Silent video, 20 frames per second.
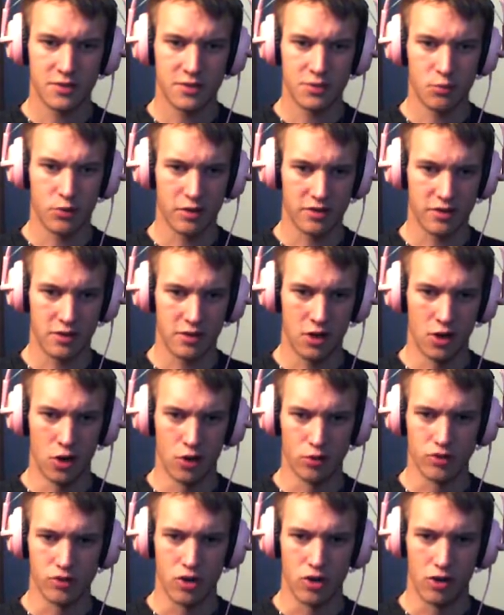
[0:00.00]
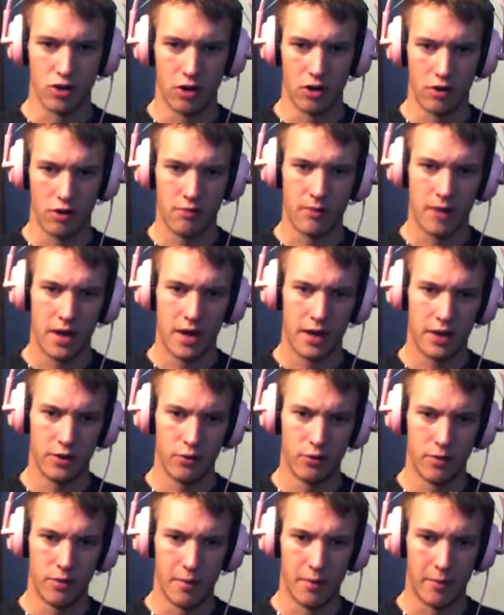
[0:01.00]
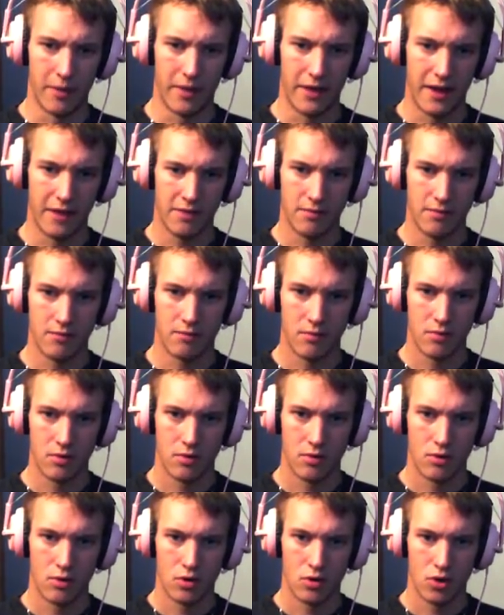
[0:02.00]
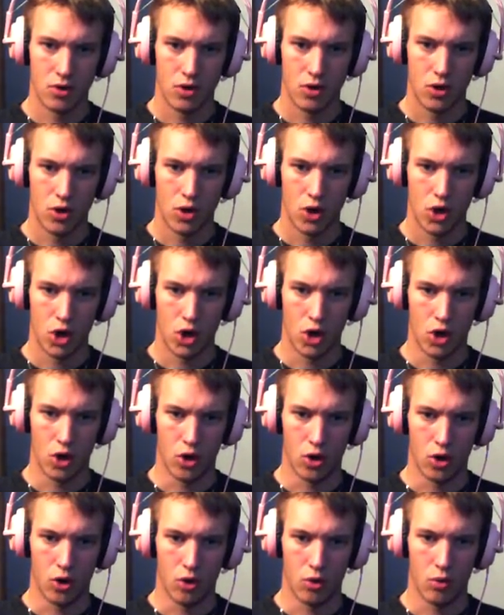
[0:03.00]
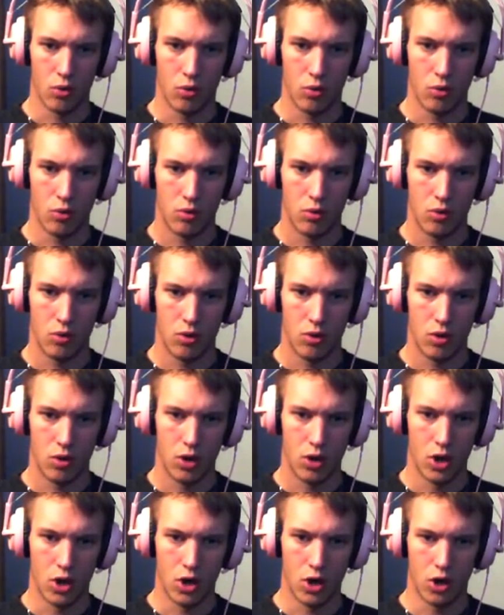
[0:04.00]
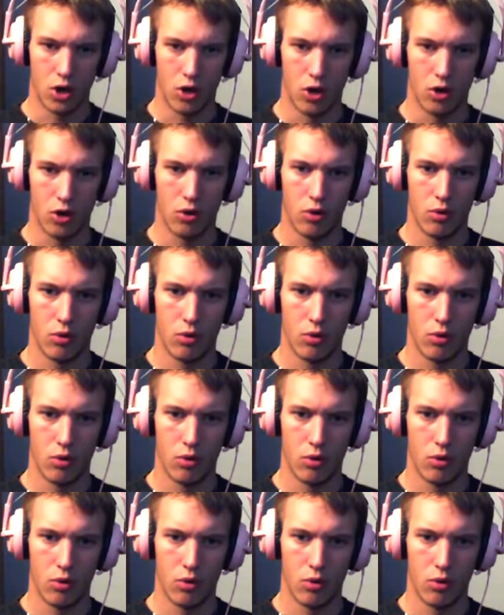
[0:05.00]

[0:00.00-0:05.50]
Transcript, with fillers: was closed earlier. I do remember that. Oh, oh,